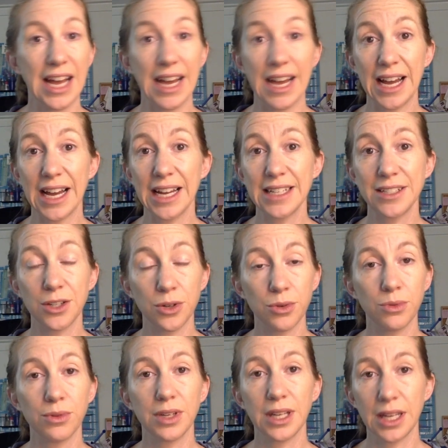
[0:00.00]
I
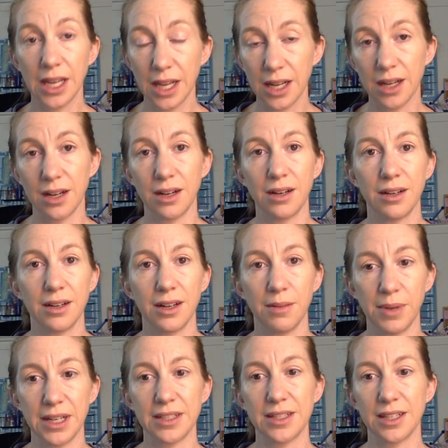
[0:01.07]
don't care
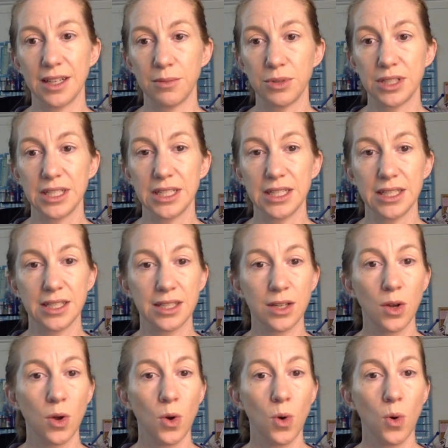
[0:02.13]
about
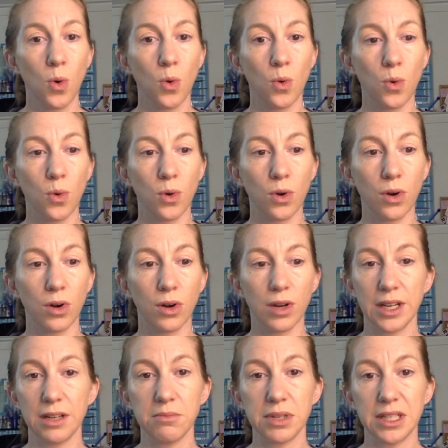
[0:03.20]
celebrities or
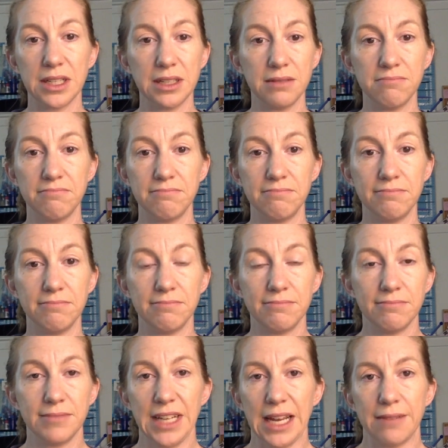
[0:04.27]
anybody.
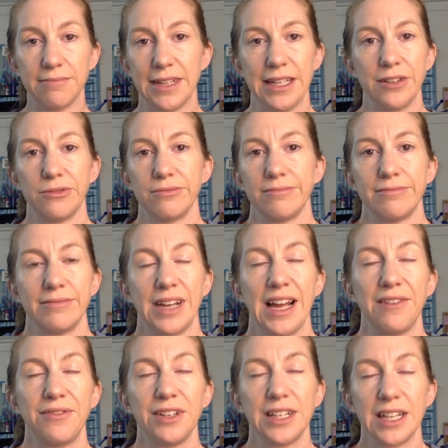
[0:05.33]
Yeah, I don't.
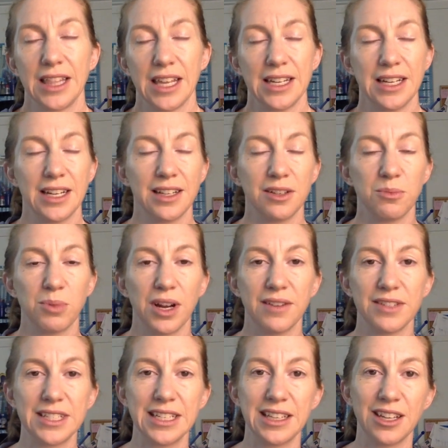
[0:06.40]
I feel like they need a little
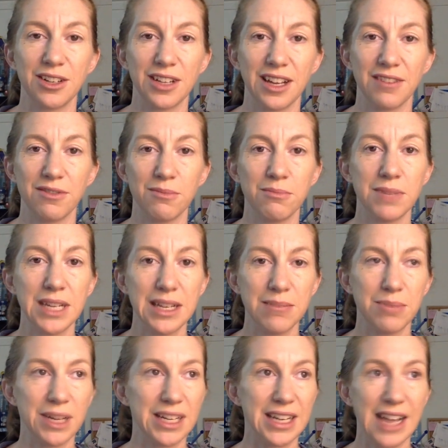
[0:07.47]
privacy in their life, and me,
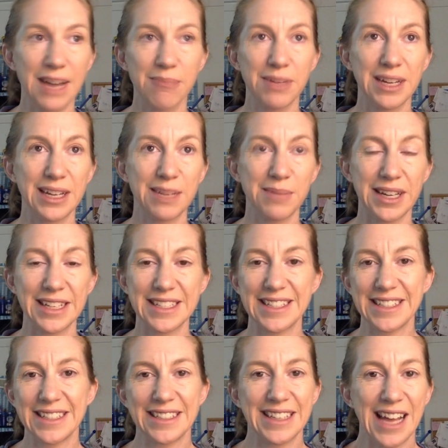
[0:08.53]
by not buying a
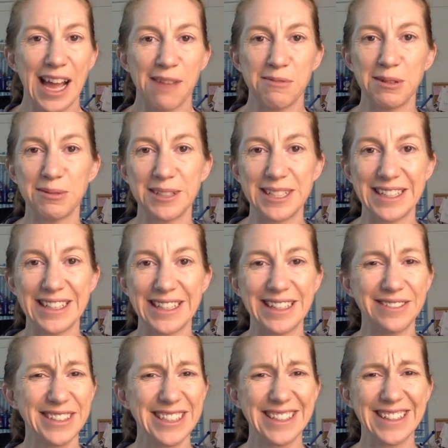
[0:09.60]
magazine, I'm able to give
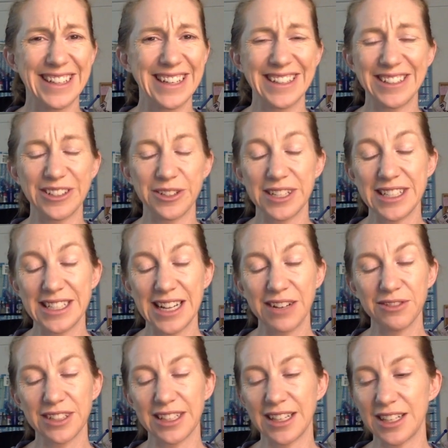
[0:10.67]
it. I don't know. It's not
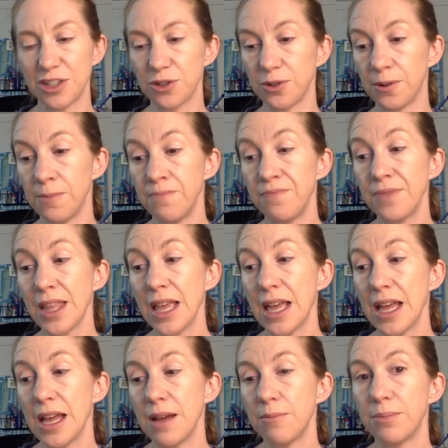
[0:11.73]
really logical.
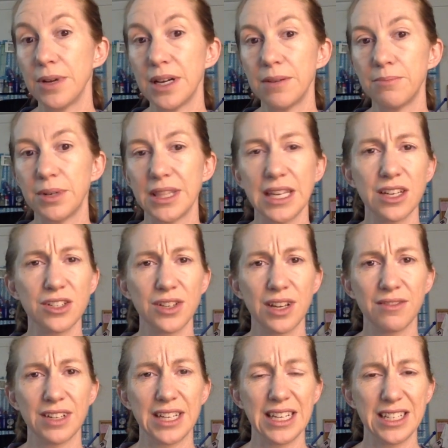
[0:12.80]
But they also have
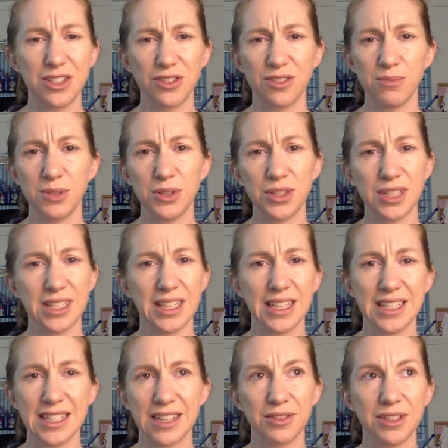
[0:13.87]
like history of music. That's
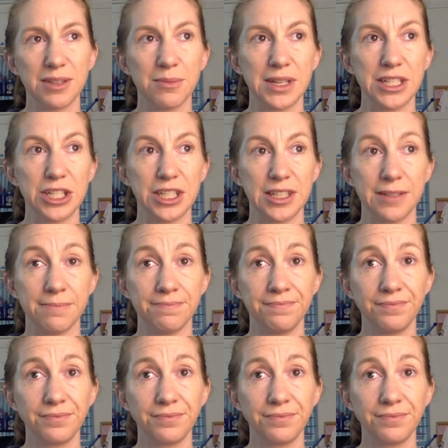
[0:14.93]
not really my jam.